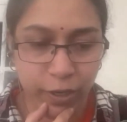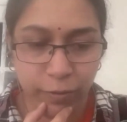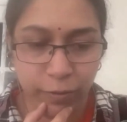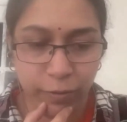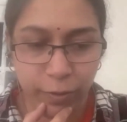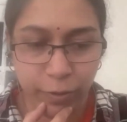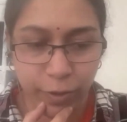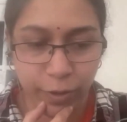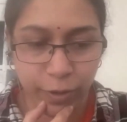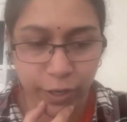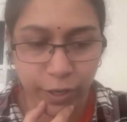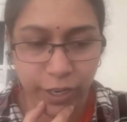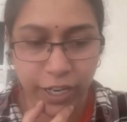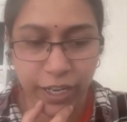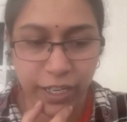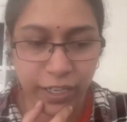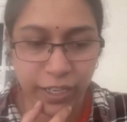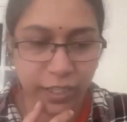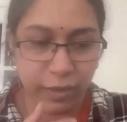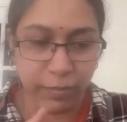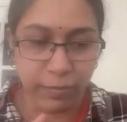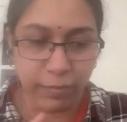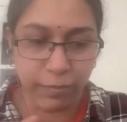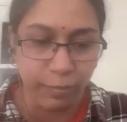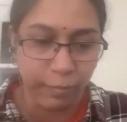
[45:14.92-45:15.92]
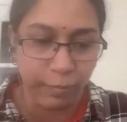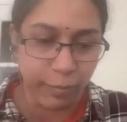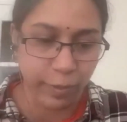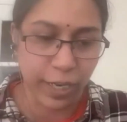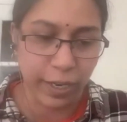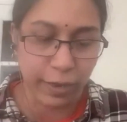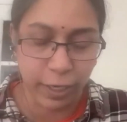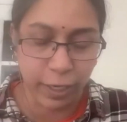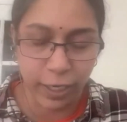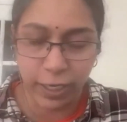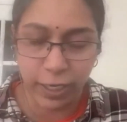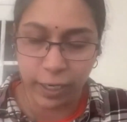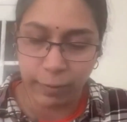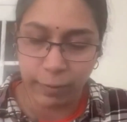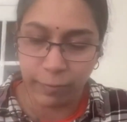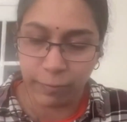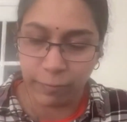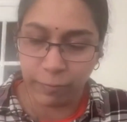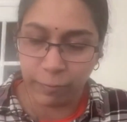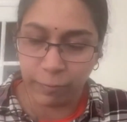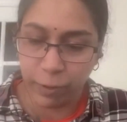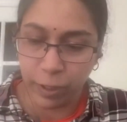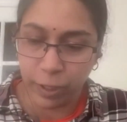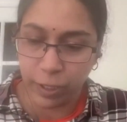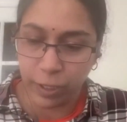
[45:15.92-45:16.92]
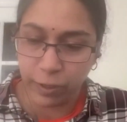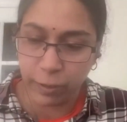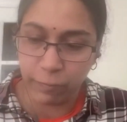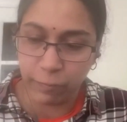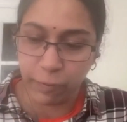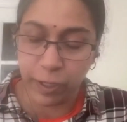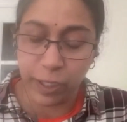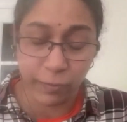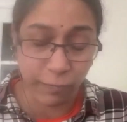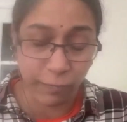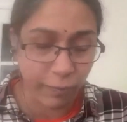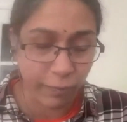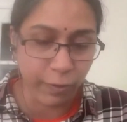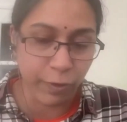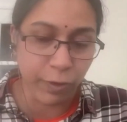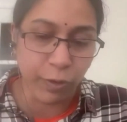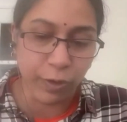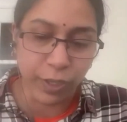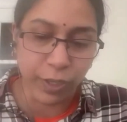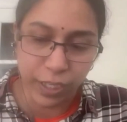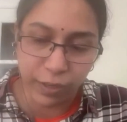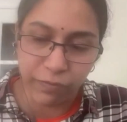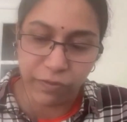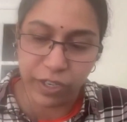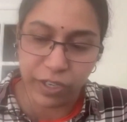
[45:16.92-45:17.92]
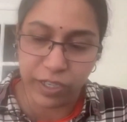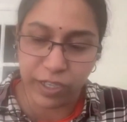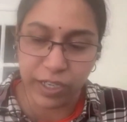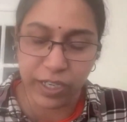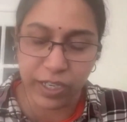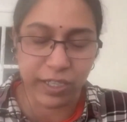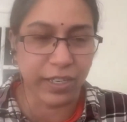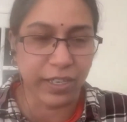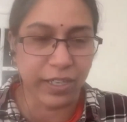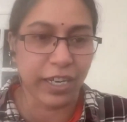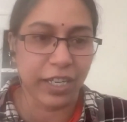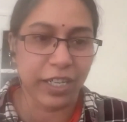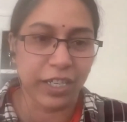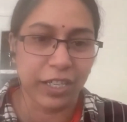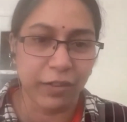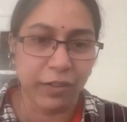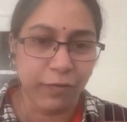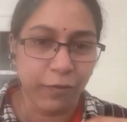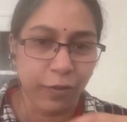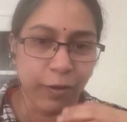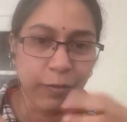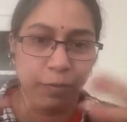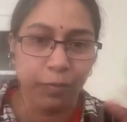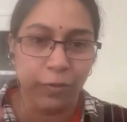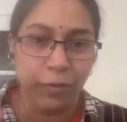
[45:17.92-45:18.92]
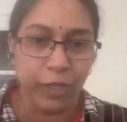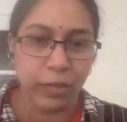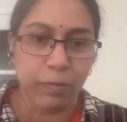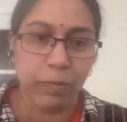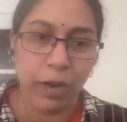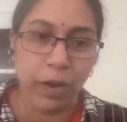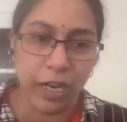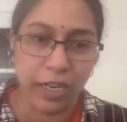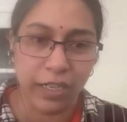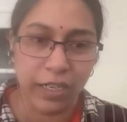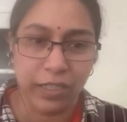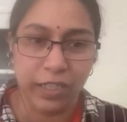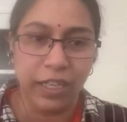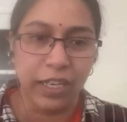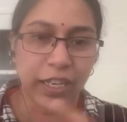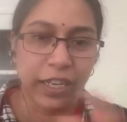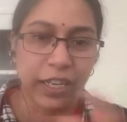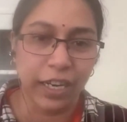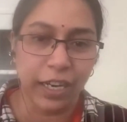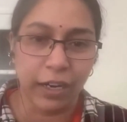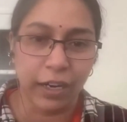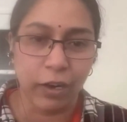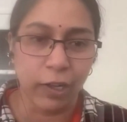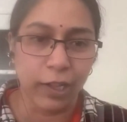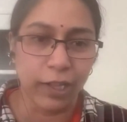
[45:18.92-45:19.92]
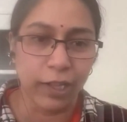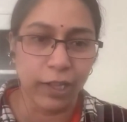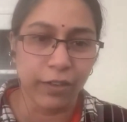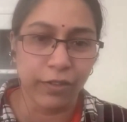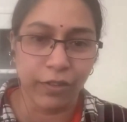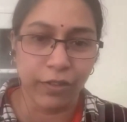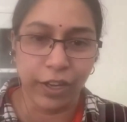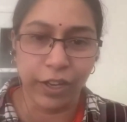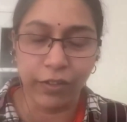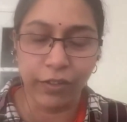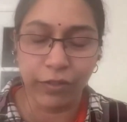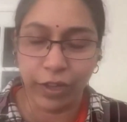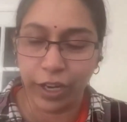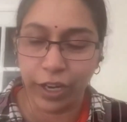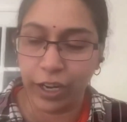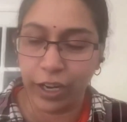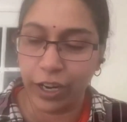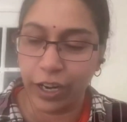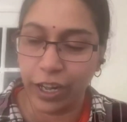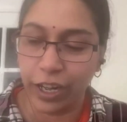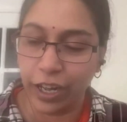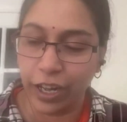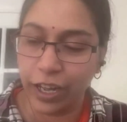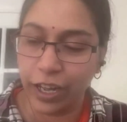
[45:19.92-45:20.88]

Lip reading: We were getting some, we were doing some feature extraction from this parsing and all these things. And